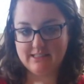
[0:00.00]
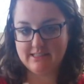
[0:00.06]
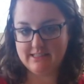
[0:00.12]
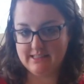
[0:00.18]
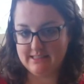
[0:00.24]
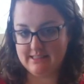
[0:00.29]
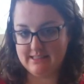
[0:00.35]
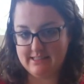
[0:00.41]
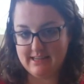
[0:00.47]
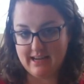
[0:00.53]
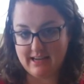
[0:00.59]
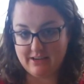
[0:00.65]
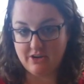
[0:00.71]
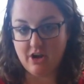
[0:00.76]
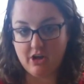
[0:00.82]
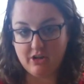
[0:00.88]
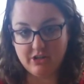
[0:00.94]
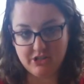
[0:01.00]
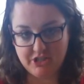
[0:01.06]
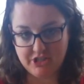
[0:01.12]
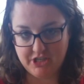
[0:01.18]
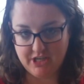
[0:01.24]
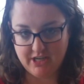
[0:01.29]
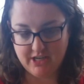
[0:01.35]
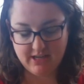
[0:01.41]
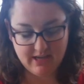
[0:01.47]
This is
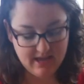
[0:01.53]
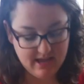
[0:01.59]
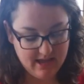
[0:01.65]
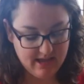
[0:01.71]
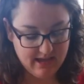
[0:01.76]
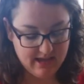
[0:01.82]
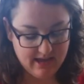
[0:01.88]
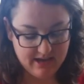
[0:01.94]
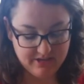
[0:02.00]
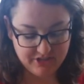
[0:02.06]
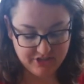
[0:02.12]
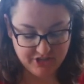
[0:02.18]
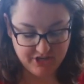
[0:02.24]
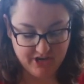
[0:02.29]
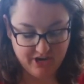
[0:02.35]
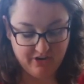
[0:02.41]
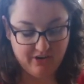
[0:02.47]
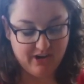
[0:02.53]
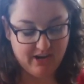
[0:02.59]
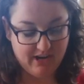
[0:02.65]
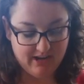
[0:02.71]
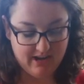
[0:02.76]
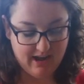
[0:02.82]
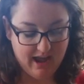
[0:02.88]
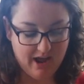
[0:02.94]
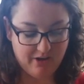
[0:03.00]
technology,
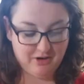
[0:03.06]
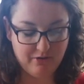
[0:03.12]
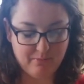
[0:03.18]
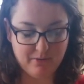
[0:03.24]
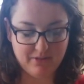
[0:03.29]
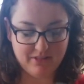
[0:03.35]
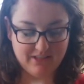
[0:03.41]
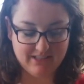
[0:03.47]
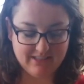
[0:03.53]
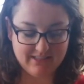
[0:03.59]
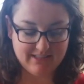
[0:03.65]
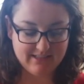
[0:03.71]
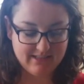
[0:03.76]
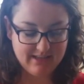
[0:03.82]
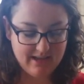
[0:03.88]
engineering, how you put these